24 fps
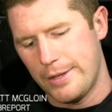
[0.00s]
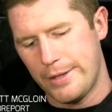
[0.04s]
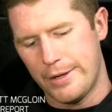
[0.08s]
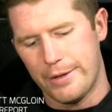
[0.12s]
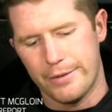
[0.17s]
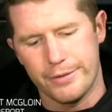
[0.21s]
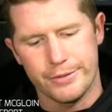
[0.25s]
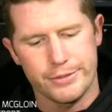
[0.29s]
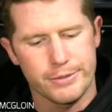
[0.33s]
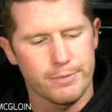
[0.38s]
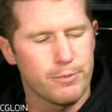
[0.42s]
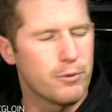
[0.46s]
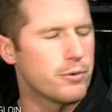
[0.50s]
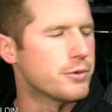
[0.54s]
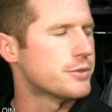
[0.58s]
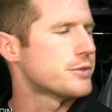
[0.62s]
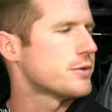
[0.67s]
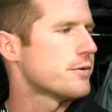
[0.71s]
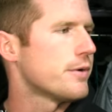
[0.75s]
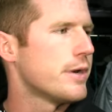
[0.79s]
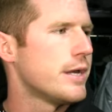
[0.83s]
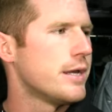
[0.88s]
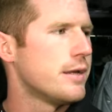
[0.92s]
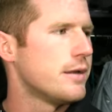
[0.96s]
You know, the support's
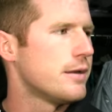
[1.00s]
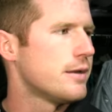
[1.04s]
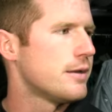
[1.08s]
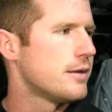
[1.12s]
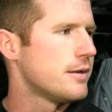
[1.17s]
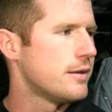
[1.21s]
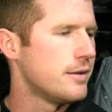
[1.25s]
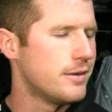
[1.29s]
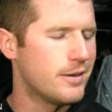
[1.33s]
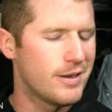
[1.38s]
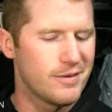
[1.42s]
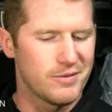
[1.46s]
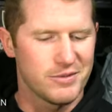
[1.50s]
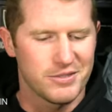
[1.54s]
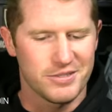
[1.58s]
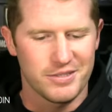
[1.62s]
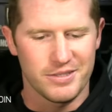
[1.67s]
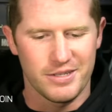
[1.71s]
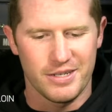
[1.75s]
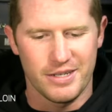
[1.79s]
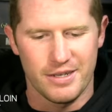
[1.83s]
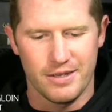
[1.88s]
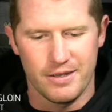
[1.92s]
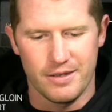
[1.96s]
great. You know,
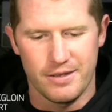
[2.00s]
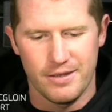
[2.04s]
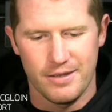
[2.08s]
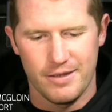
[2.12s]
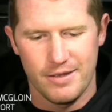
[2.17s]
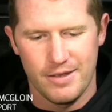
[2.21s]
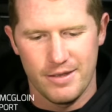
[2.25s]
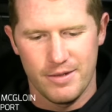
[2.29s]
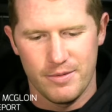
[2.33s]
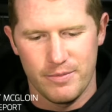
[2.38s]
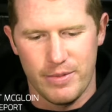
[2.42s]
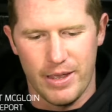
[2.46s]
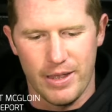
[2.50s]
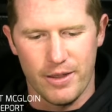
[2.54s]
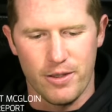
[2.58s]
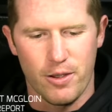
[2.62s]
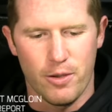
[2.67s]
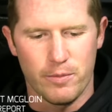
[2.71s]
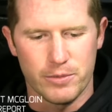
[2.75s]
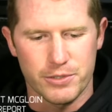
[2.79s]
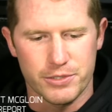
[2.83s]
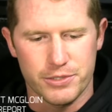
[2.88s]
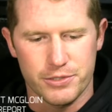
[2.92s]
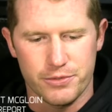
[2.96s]
obviously, back
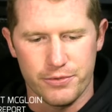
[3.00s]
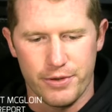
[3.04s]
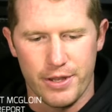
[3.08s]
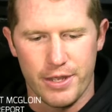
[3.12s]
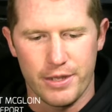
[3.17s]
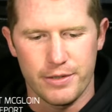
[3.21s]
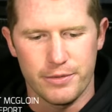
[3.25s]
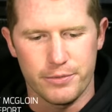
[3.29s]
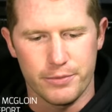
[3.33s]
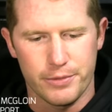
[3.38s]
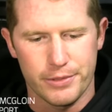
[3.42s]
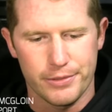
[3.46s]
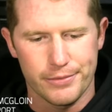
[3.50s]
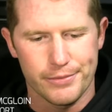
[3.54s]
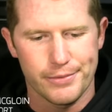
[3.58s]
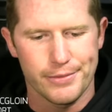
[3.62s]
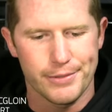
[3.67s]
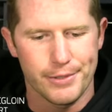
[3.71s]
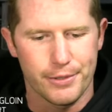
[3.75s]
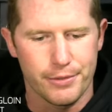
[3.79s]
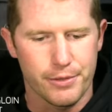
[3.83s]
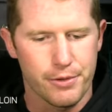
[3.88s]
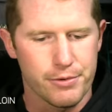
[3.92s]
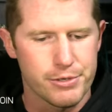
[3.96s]
home in Scranton with,
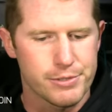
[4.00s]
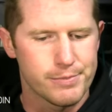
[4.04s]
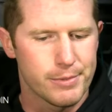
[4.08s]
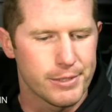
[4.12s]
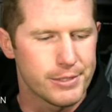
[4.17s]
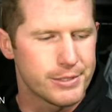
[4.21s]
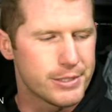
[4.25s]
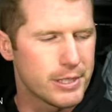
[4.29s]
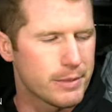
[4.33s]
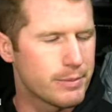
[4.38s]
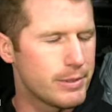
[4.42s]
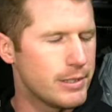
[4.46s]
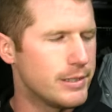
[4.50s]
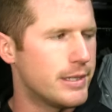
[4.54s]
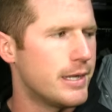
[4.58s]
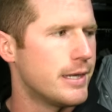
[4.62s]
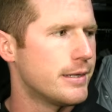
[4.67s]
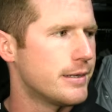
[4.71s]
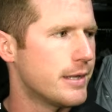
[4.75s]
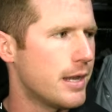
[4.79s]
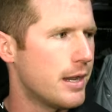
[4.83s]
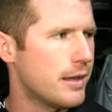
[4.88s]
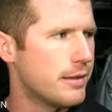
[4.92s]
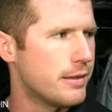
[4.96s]
you know, Coach Munchak being the
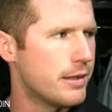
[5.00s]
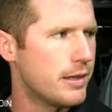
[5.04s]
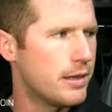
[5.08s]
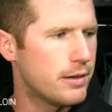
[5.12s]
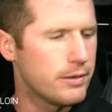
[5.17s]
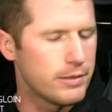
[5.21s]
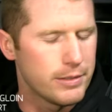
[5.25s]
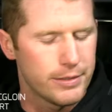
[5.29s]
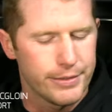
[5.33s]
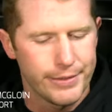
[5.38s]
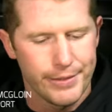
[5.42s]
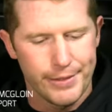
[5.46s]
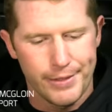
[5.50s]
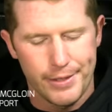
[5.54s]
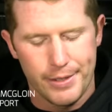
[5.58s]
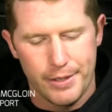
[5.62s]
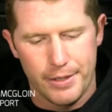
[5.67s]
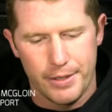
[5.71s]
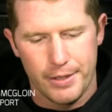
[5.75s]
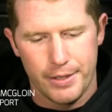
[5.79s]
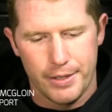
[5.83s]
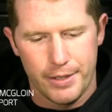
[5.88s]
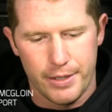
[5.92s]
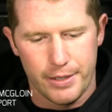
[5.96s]
head guy there,
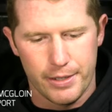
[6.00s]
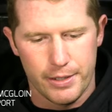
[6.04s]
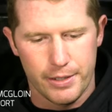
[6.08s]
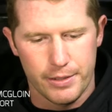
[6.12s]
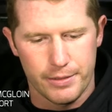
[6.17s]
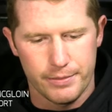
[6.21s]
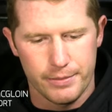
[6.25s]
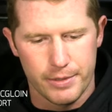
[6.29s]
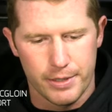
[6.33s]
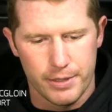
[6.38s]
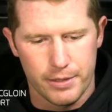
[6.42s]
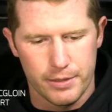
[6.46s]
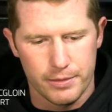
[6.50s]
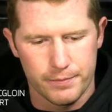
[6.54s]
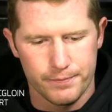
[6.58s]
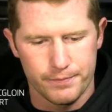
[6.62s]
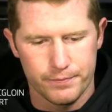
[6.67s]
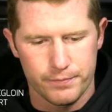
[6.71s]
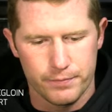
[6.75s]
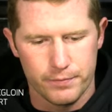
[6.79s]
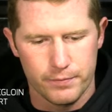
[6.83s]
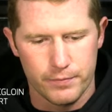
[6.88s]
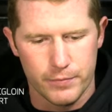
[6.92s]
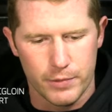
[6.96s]
and
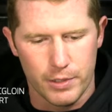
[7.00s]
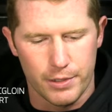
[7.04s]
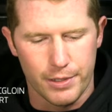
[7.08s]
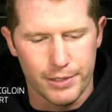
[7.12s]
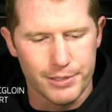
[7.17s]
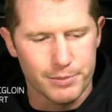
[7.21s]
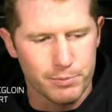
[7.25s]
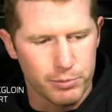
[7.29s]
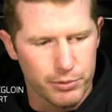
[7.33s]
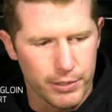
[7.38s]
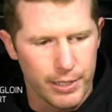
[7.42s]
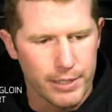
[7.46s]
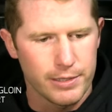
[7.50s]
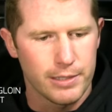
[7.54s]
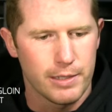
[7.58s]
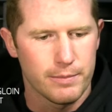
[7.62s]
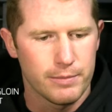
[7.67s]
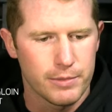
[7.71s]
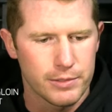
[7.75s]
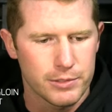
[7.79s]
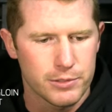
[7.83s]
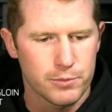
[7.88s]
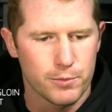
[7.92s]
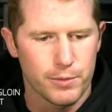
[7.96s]
I was playing
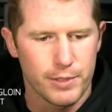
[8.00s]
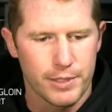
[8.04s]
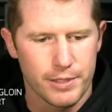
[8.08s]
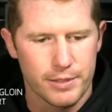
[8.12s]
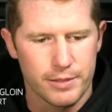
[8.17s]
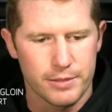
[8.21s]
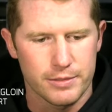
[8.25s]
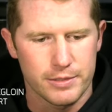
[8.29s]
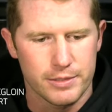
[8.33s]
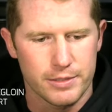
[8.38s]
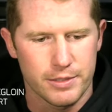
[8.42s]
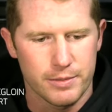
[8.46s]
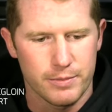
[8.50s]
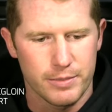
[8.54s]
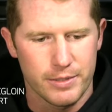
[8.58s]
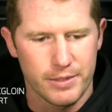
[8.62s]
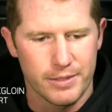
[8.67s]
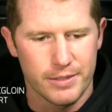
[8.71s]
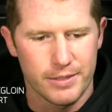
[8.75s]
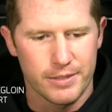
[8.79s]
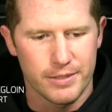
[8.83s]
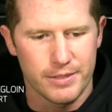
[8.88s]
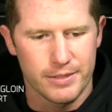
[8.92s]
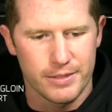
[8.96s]
them this week. There's going to
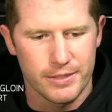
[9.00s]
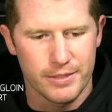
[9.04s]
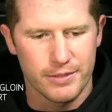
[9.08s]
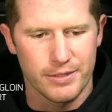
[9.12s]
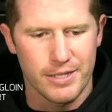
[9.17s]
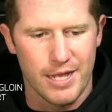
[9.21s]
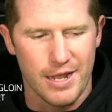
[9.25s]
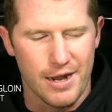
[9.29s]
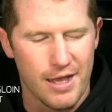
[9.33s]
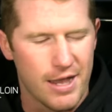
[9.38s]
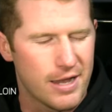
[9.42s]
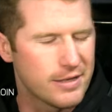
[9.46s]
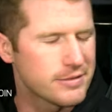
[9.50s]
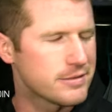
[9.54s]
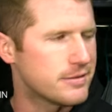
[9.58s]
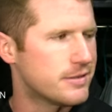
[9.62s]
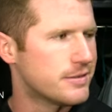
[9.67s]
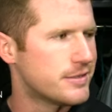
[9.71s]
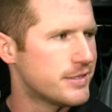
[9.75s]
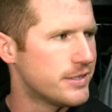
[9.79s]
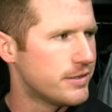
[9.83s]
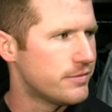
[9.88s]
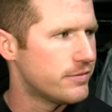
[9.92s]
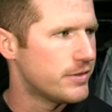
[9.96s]
be, you know, a lot of eyes on
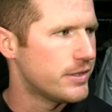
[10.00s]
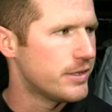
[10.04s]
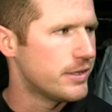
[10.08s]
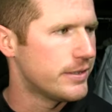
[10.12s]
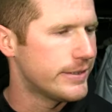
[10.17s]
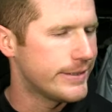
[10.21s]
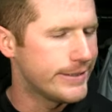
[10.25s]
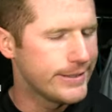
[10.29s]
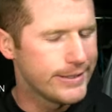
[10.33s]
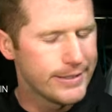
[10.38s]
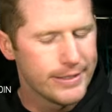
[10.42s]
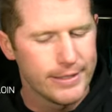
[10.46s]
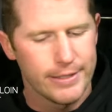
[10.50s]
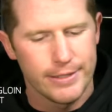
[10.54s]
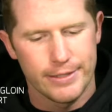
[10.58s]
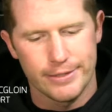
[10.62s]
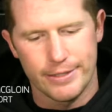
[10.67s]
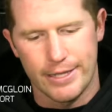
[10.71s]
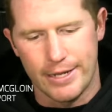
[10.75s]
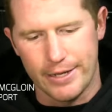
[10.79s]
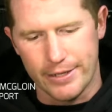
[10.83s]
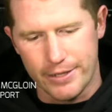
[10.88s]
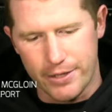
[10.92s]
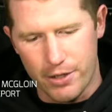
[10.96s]
the TV, a
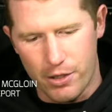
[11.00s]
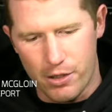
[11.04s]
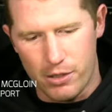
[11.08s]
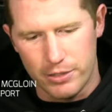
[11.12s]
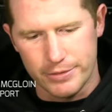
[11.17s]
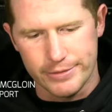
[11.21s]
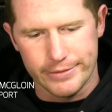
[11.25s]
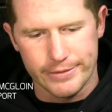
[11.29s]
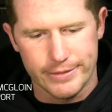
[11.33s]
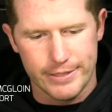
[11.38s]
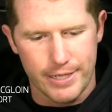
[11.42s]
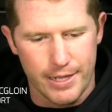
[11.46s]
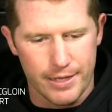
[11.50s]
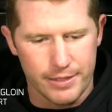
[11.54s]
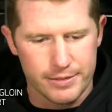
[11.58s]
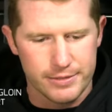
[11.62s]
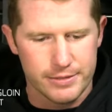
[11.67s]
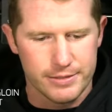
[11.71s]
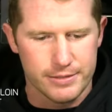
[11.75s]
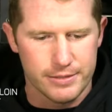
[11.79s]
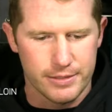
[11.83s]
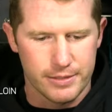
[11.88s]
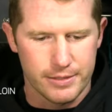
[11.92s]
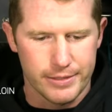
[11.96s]
lot of calls and
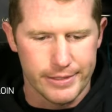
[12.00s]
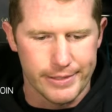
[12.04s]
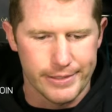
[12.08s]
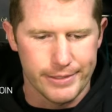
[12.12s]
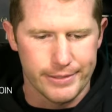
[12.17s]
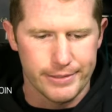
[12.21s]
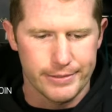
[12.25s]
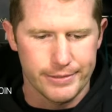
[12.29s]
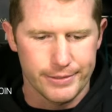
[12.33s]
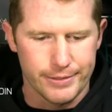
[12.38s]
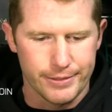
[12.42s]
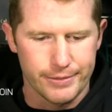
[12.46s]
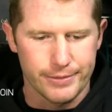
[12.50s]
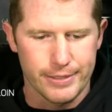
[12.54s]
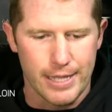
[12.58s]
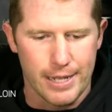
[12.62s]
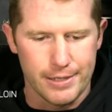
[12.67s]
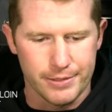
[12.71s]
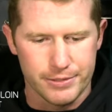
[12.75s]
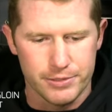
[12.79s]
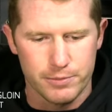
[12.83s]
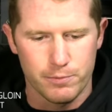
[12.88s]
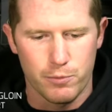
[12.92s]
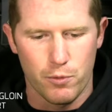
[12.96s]
texts, and, you know, a
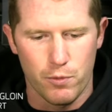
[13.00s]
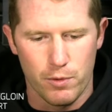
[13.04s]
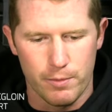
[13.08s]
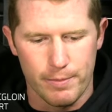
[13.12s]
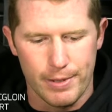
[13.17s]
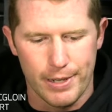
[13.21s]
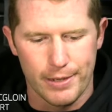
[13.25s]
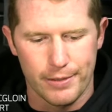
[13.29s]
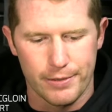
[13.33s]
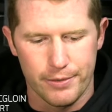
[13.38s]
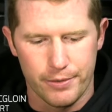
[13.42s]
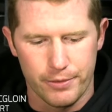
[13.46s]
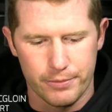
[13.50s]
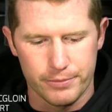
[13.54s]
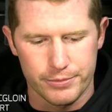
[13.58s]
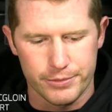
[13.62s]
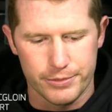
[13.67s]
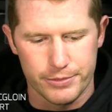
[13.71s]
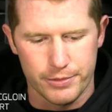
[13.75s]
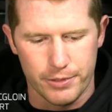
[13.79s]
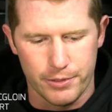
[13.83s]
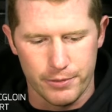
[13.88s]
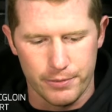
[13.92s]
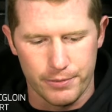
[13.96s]
lot of support back home.
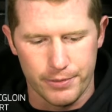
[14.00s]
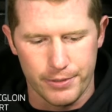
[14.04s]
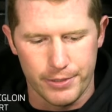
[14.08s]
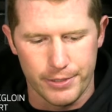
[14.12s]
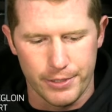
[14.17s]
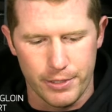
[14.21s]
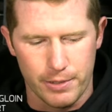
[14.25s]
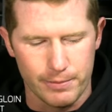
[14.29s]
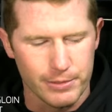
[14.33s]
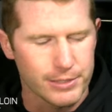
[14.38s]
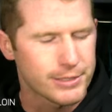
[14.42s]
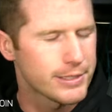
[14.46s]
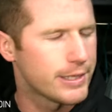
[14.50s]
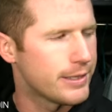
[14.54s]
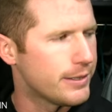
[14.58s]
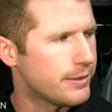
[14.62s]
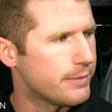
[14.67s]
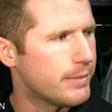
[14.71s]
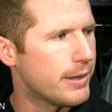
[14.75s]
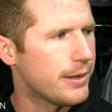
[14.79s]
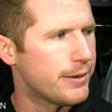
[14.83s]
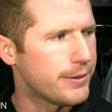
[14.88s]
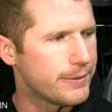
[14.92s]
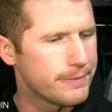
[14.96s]
So, you know, I'm excited
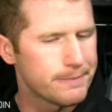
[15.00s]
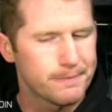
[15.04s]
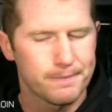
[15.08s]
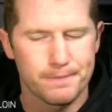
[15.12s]
about it.